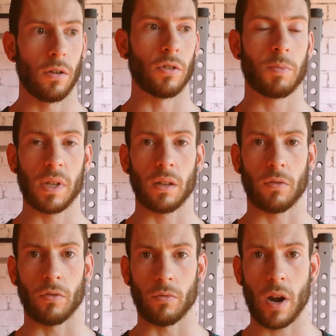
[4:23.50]
speeding
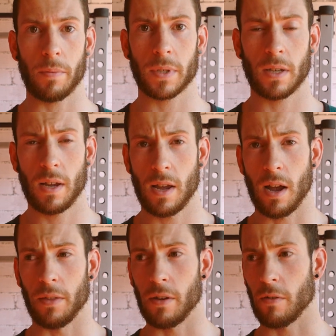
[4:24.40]
through the
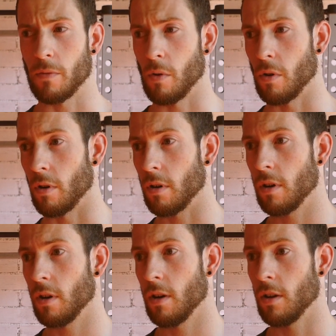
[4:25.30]
reps, and therefore
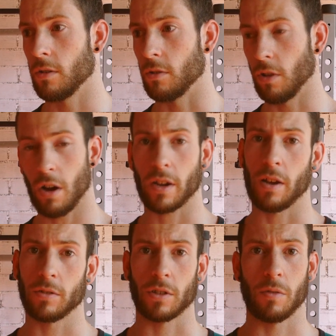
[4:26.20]
your
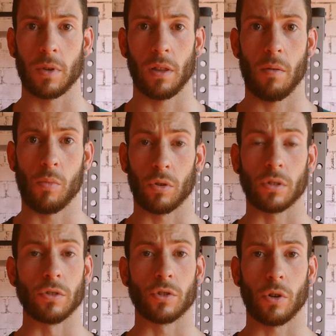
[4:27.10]
lockout is going to be a lot more
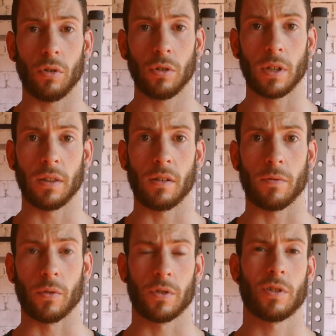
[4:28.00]
controlled, and
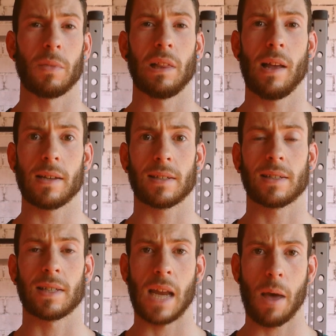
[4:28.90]
therefore there's going to be less
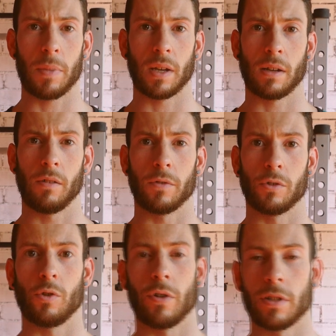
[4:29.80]
snapping of your
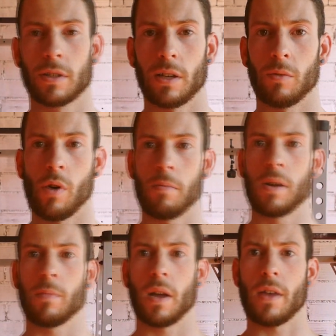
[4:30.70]
joints. And what I
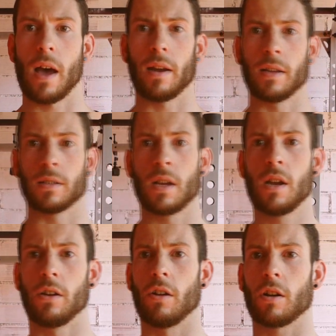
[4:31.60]
mean by that is
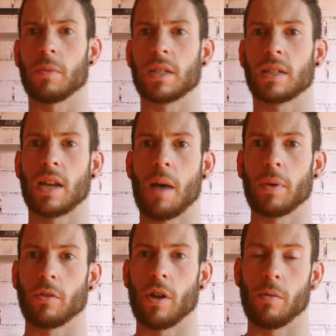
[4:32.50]
you're not going to be
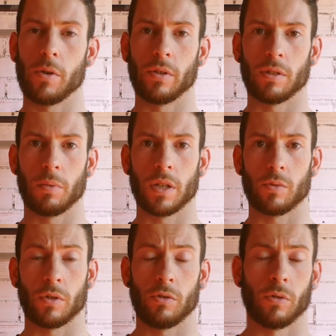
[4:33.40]
snapping your elbow into place
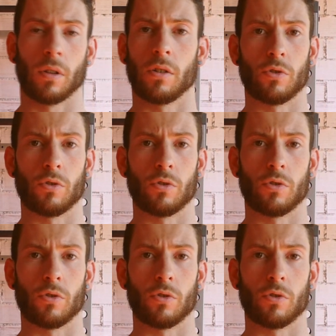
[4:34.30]
when you're doing a